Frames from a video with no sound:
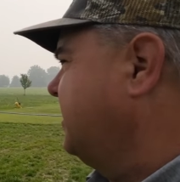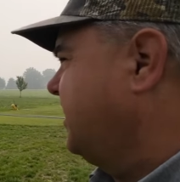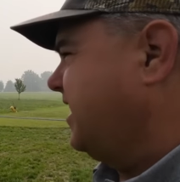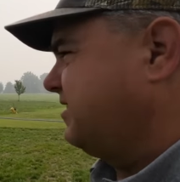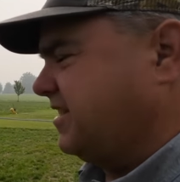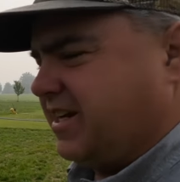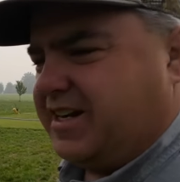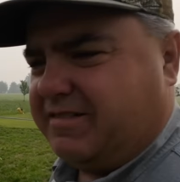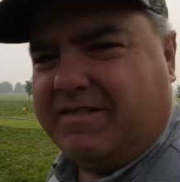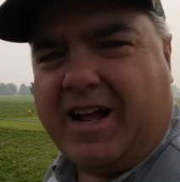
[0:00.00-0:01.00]
I said
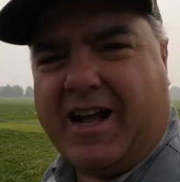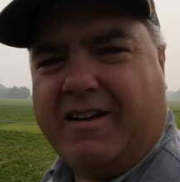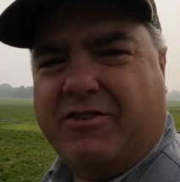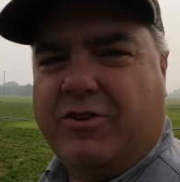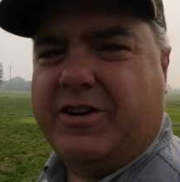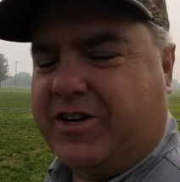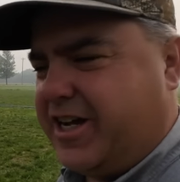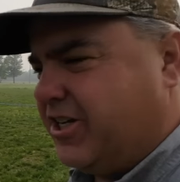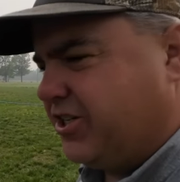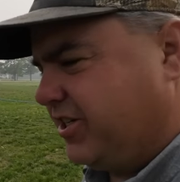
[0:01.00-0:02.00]
I, I have no
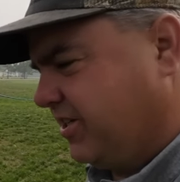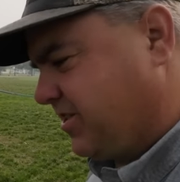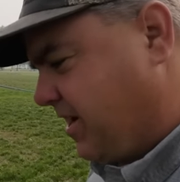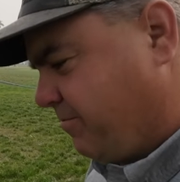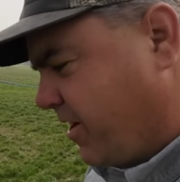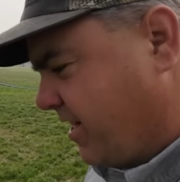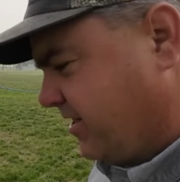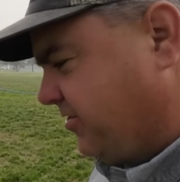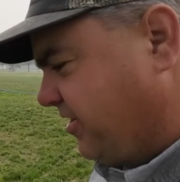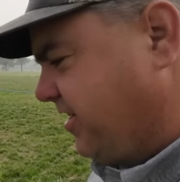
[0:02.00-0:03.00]
irrigation. It's not
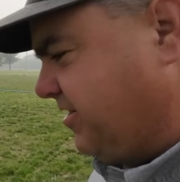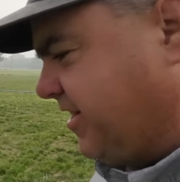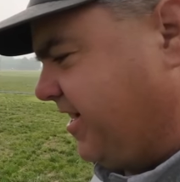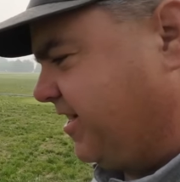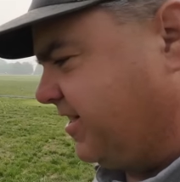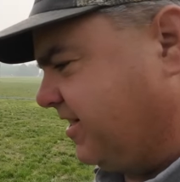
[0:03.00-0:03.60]
practical to irrigate it.